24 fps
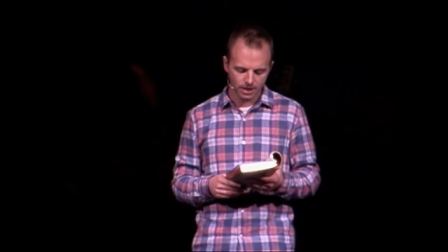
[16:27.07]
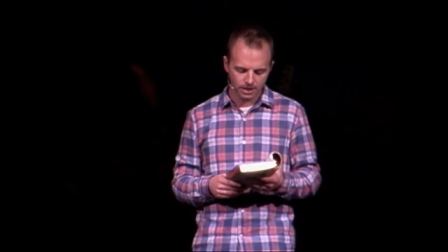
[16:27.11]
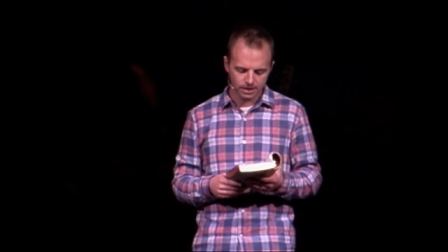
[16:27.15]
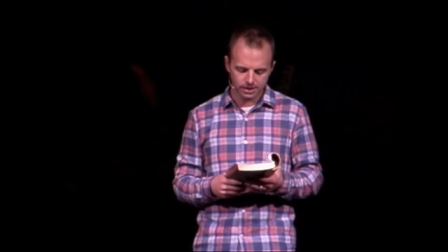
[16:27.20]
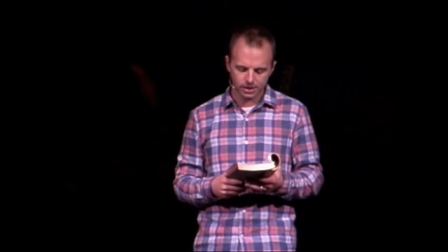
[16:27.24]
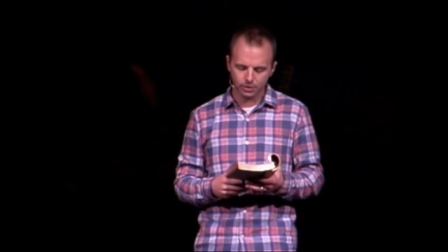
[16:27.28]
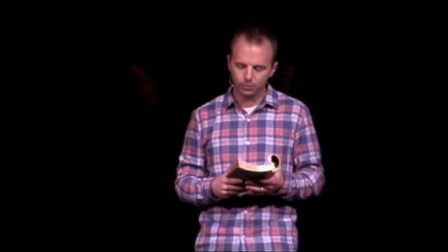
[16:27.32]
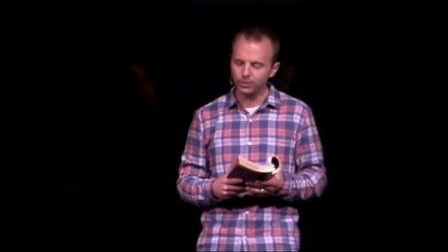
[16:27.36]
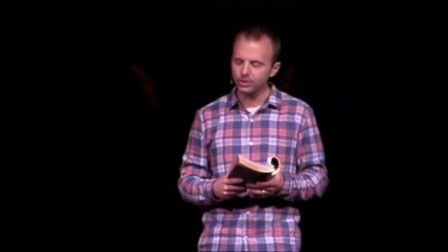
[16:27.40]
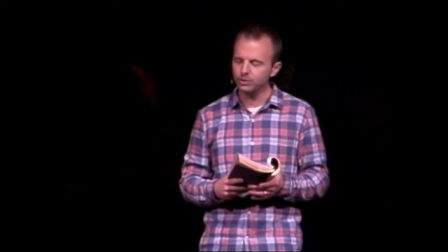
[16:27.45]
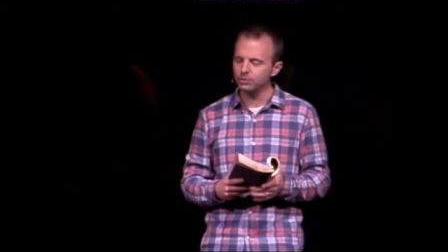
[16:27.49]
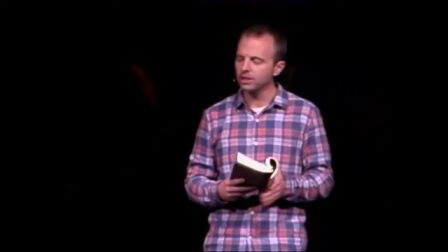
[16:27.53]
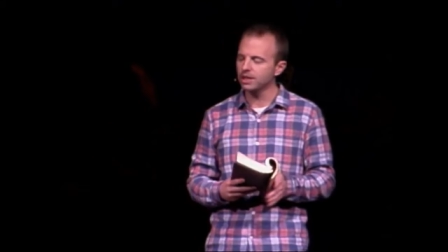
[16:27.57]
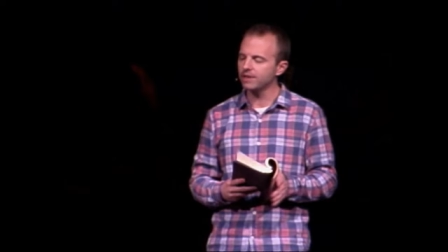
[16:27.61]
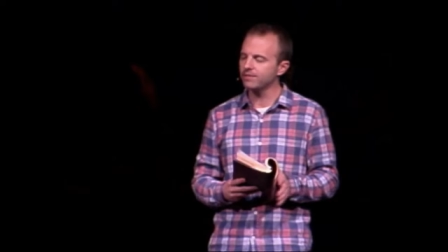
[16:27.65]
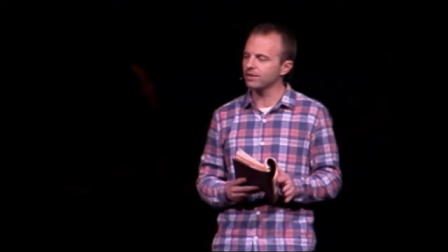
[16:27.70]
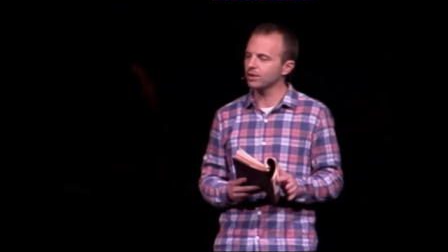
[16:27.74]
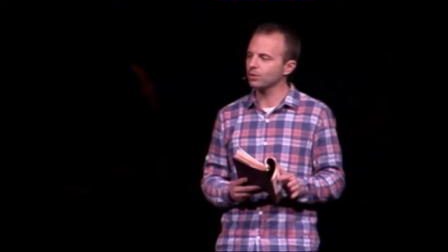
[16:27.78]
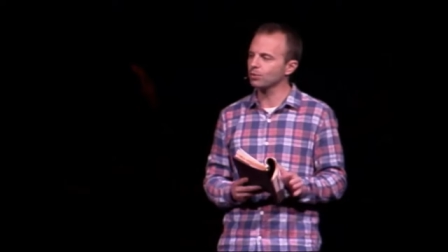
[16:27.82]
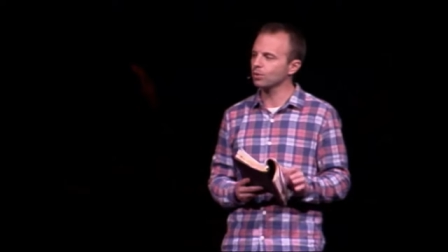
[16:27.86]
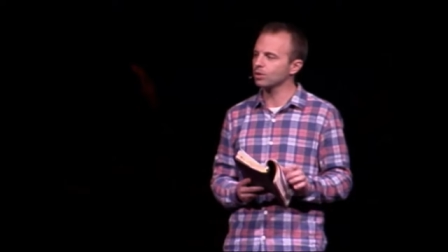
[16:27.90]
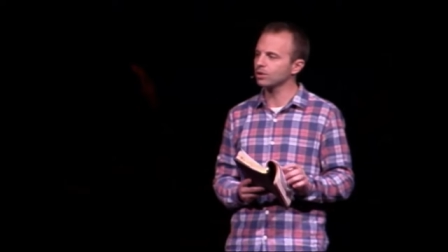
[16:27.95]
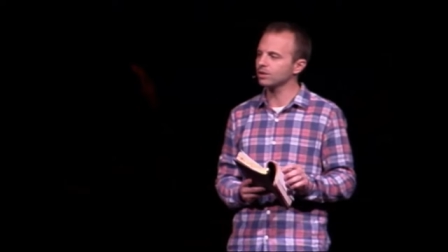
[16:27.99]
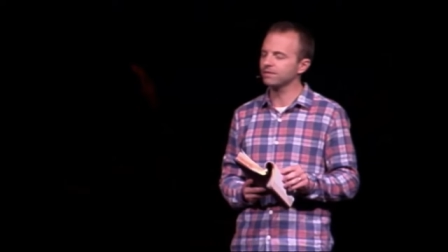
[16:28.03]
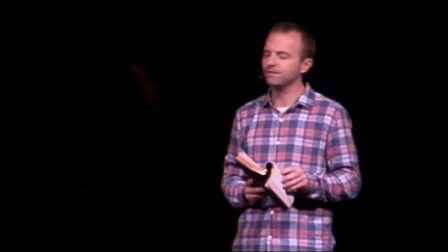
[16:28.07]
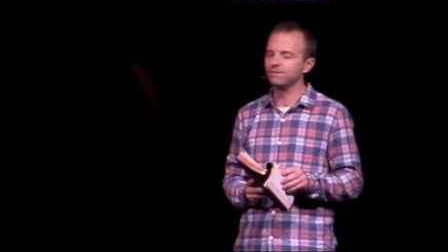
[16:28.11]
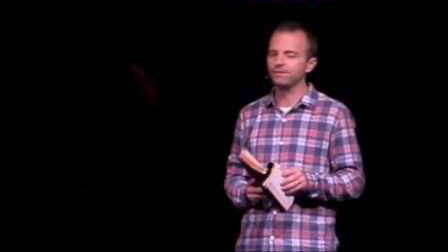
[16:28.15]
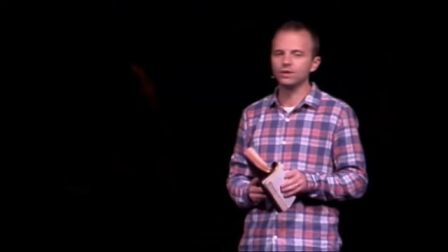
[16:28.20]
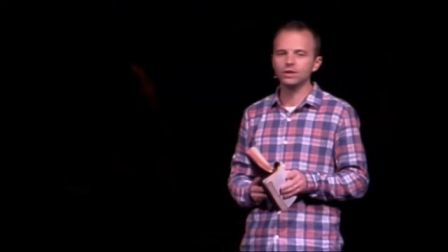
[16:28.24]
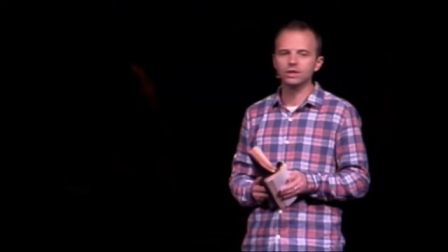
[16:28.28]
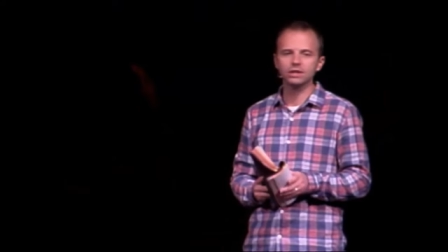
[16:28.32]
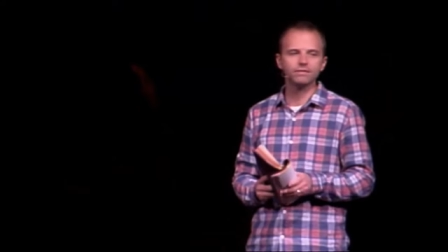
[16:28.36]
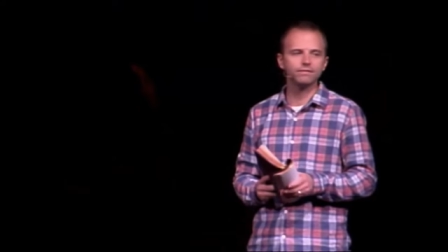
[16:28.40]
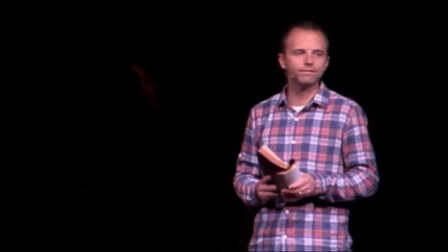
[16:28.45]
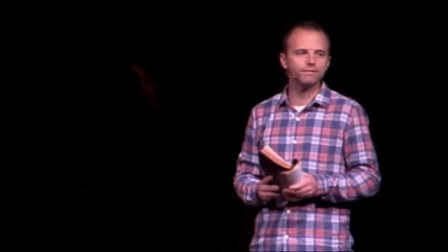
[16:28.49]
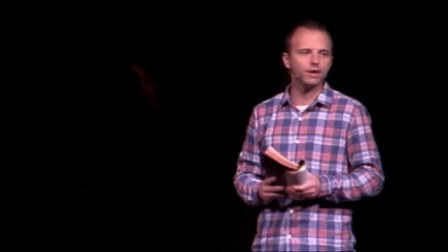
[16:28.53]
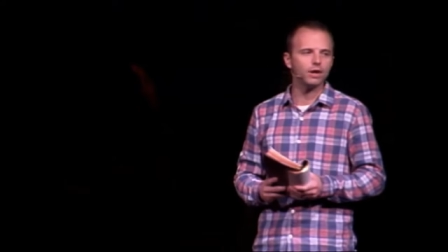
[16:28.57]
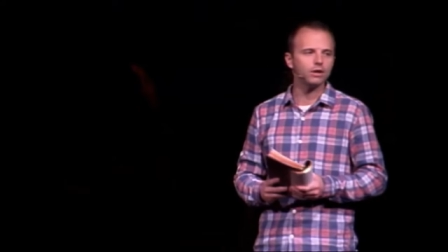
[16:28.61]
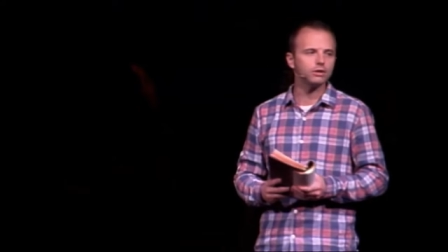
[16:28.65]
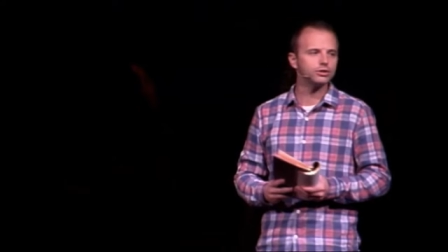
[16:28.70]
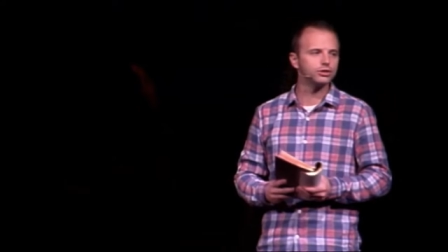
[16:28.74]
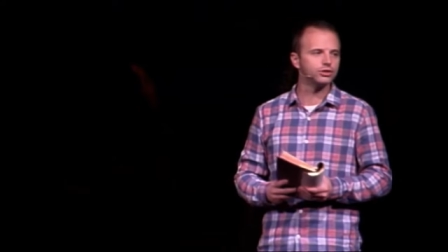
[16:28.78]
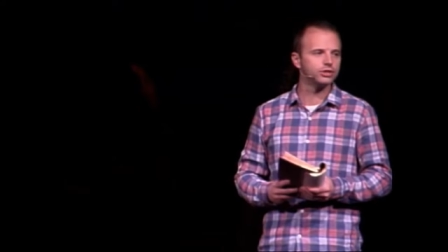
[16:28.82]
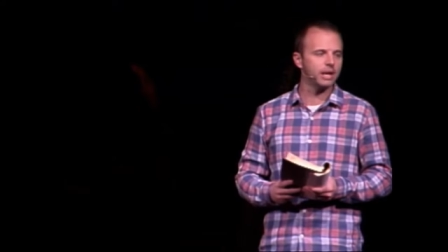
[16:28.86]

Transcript: See, we live in a world full of false